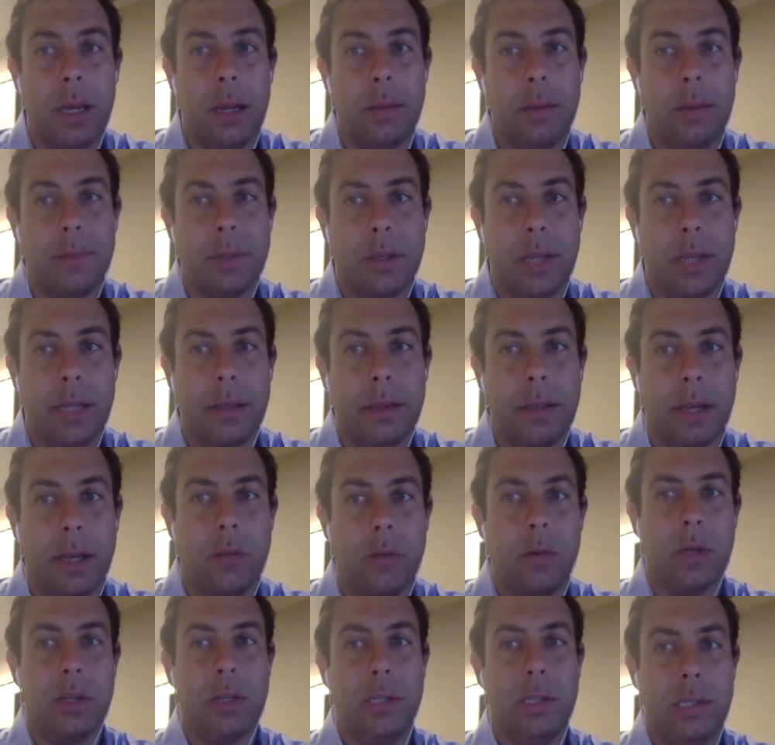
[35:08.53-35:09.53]
So that
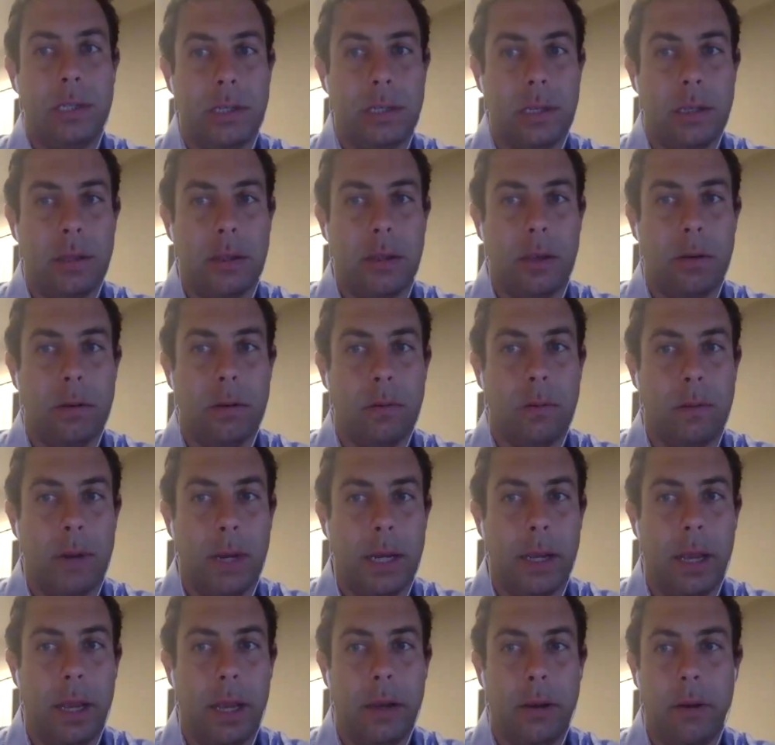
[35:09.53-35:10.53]
question's, though
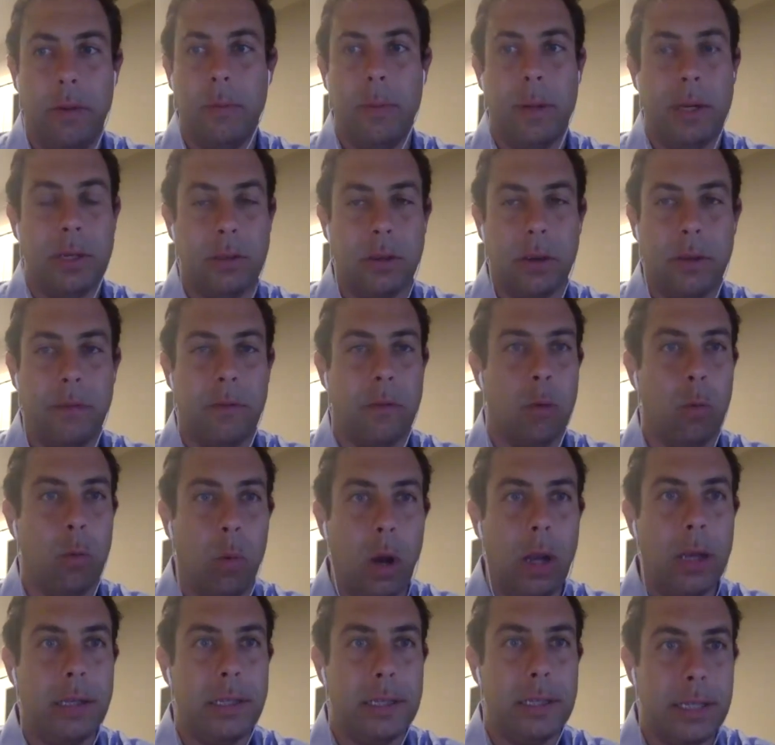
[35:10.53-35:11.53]
I know everybody's looking for
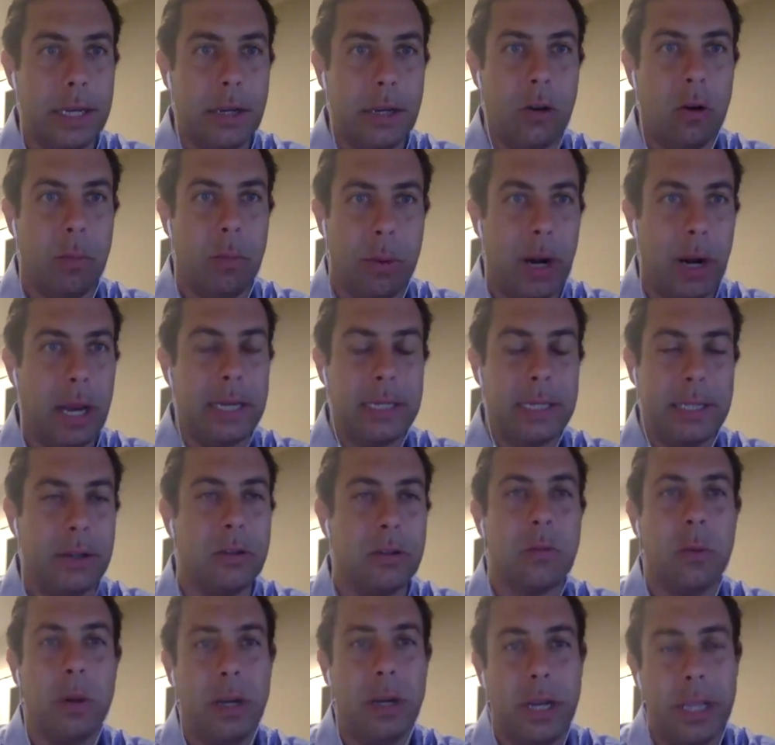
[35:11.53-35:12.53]
one single price, here's
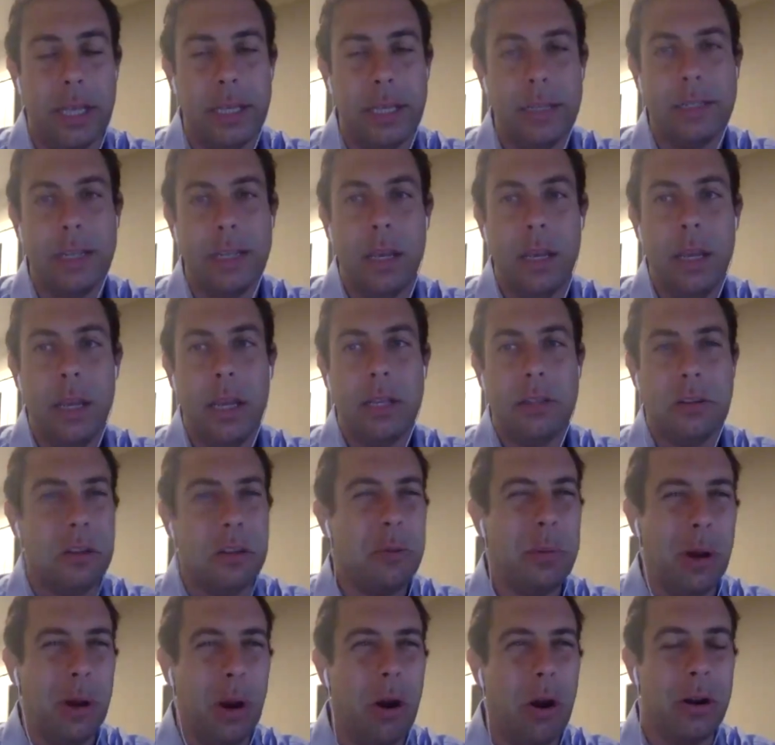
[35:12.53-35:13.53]
what it is. It's a
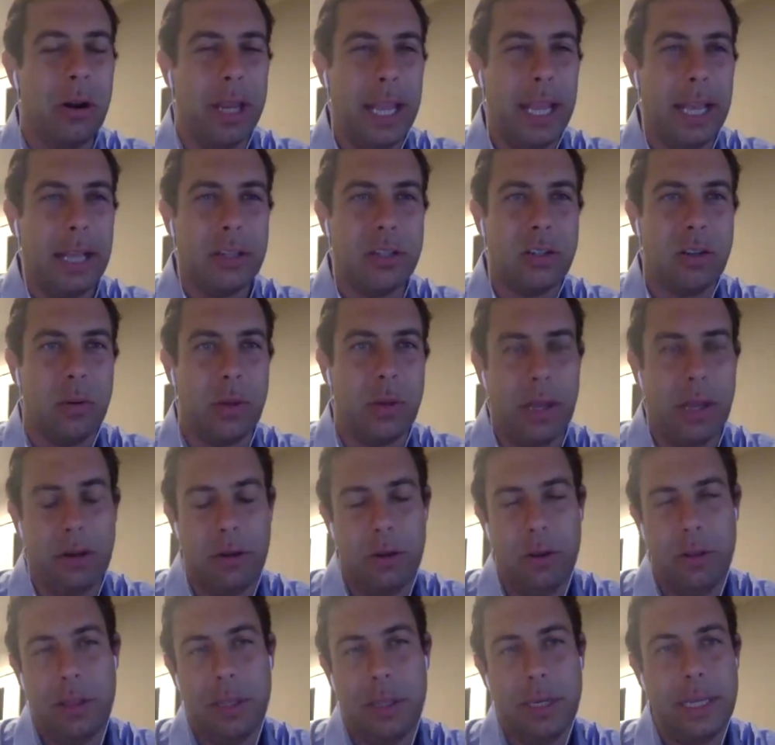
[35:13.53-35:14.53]
little bit hard to answer without
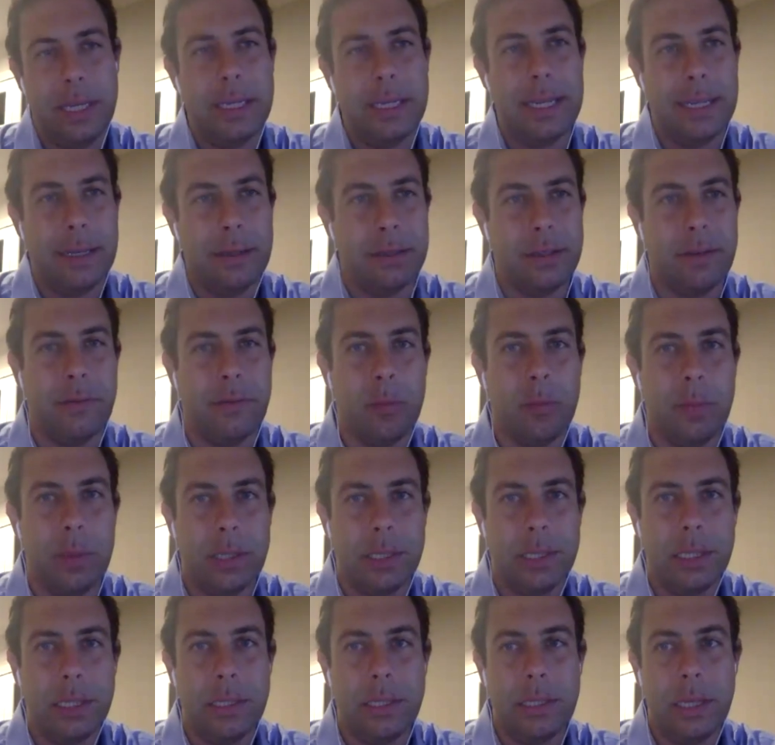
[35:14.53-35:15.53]
knowing the details of your
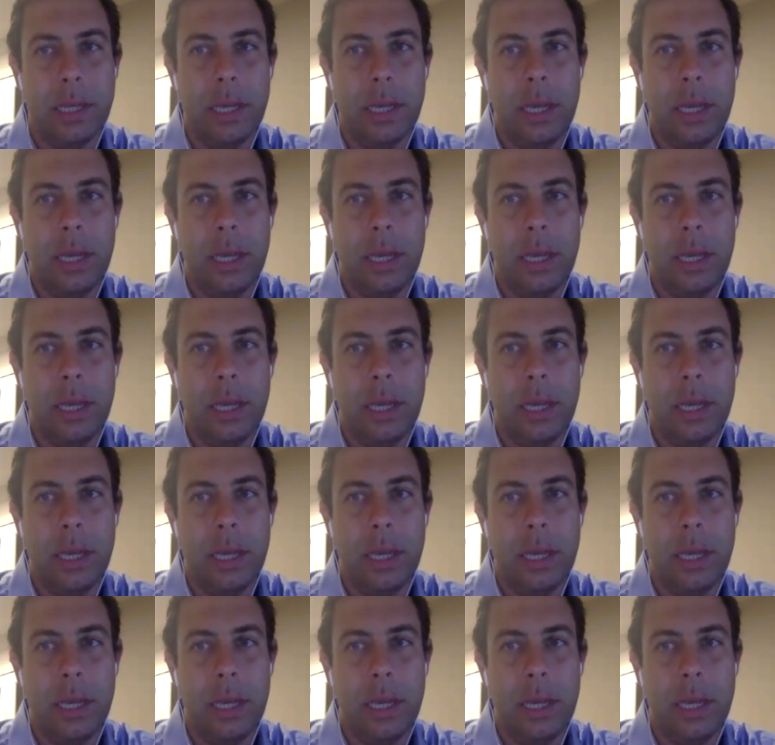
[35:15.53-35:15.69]
business.